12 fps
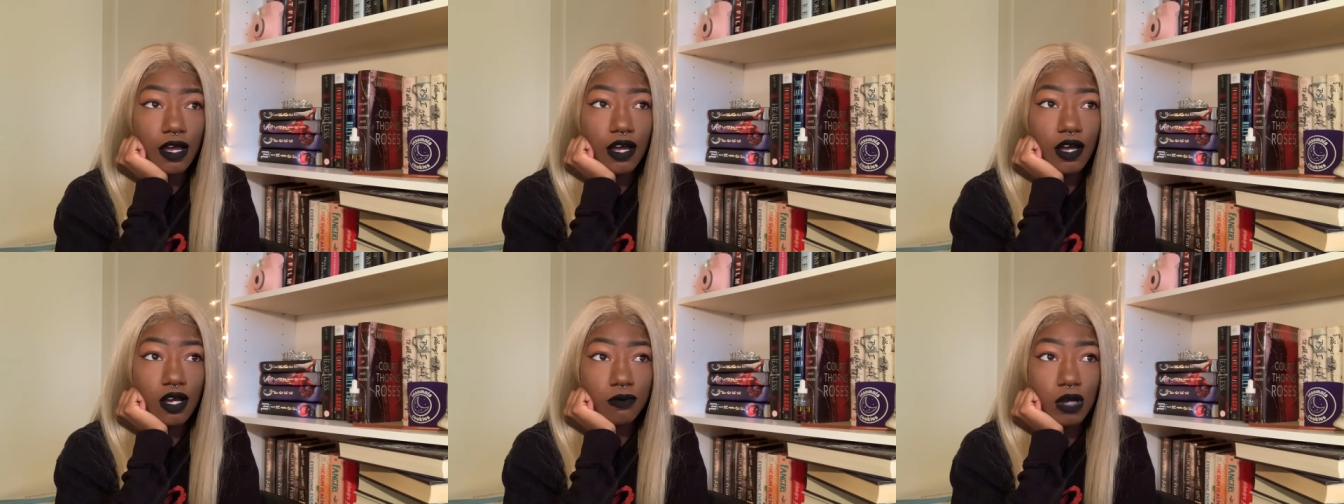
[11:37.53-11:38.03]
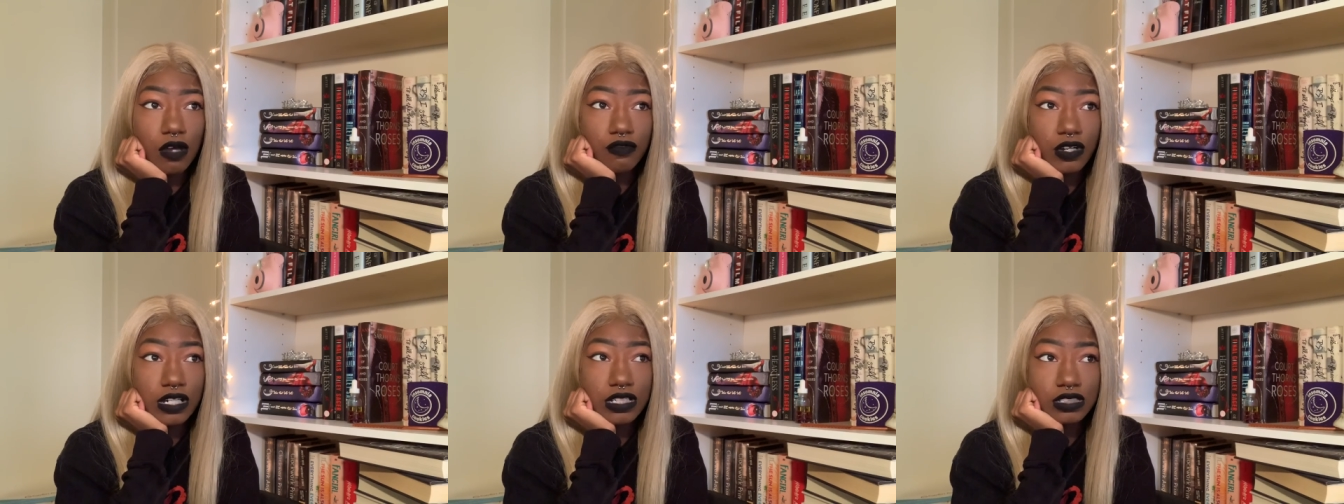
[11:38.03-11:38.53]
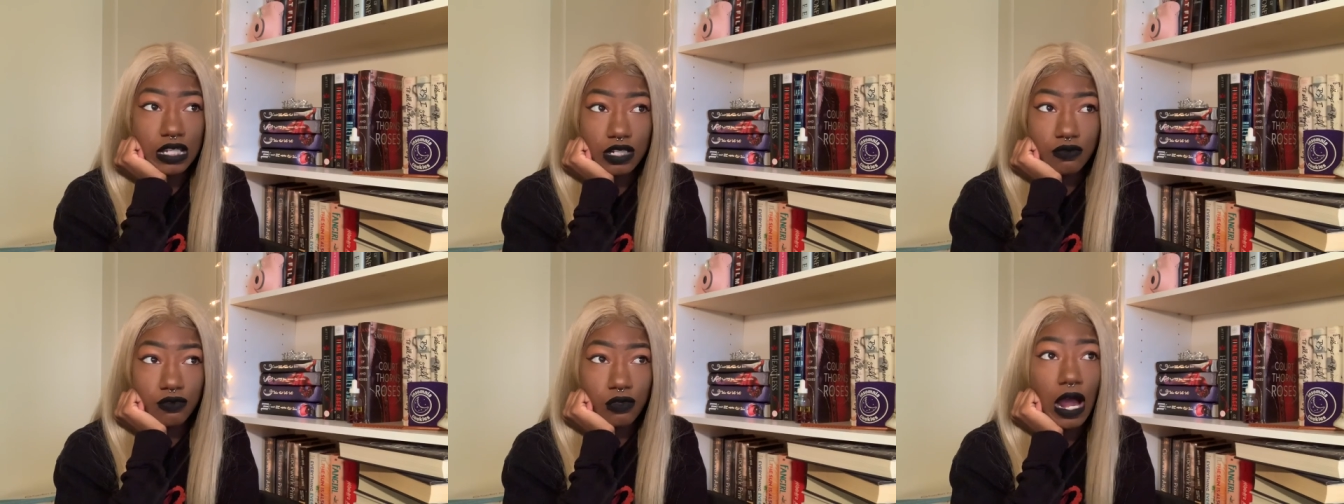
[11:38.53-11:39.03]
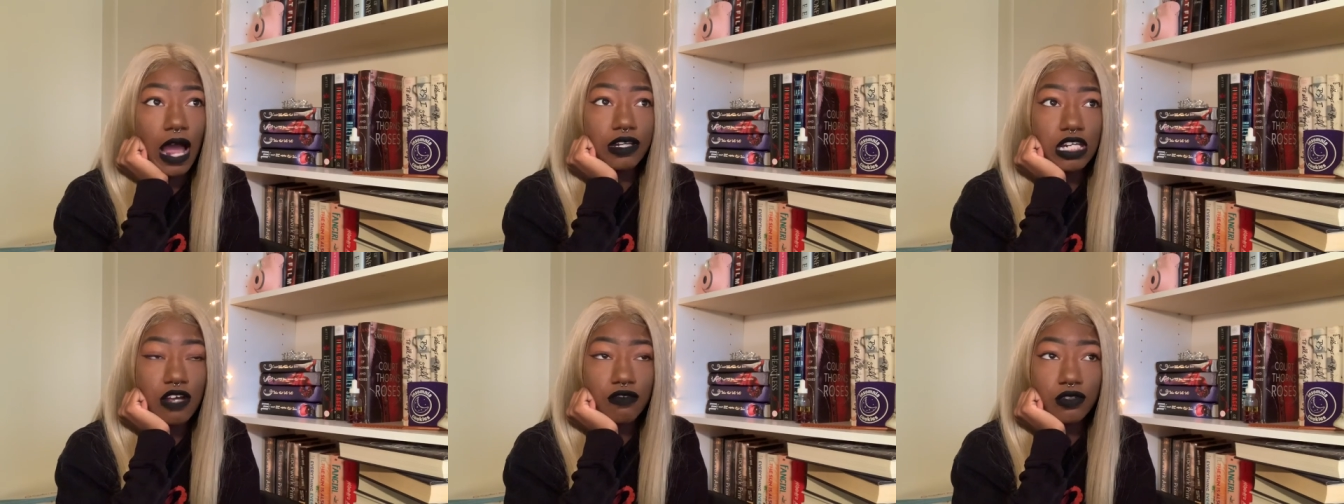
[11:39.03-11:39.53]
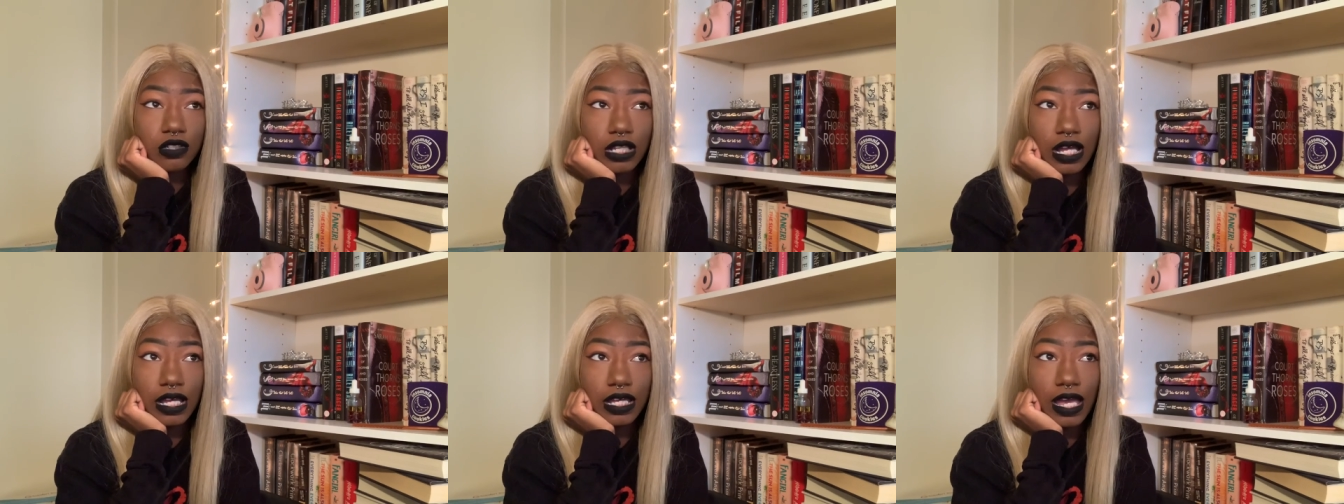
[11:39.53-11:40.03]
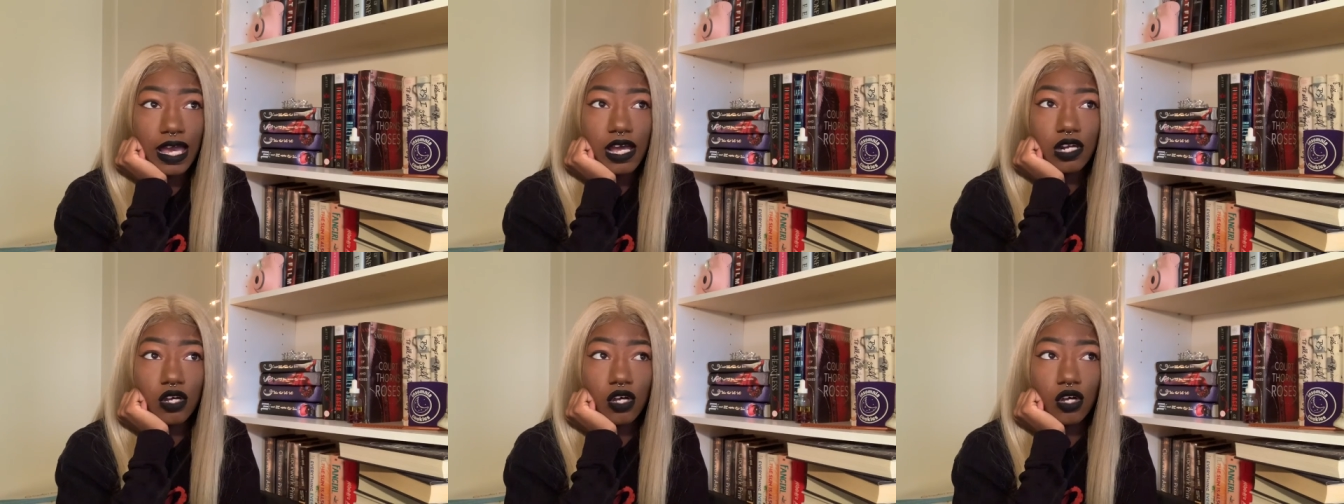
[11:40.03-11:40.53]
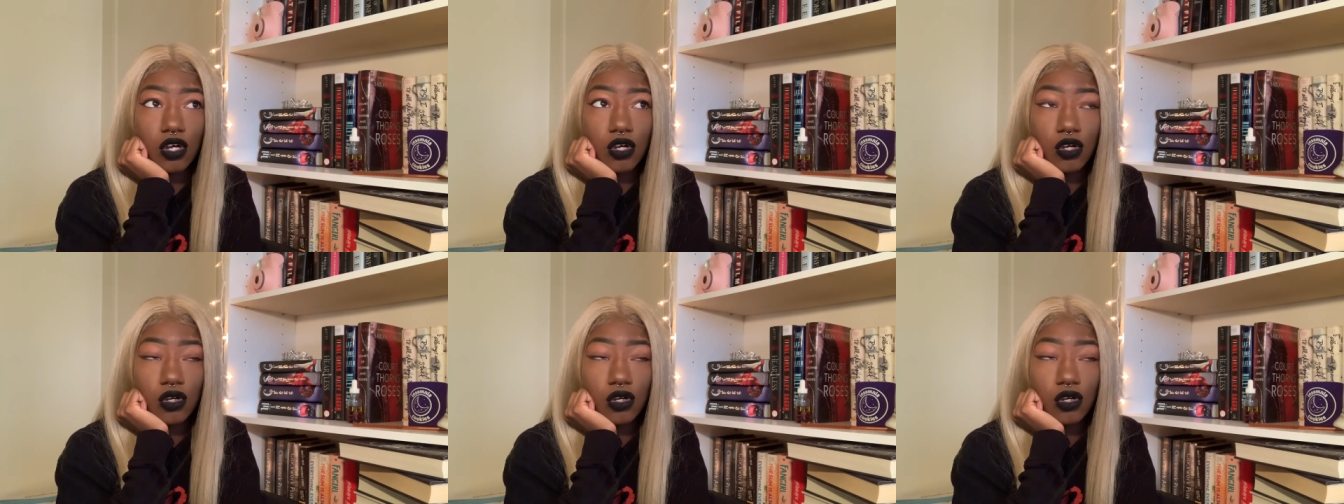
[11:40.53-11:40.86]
I'm very excited for it. I never like had a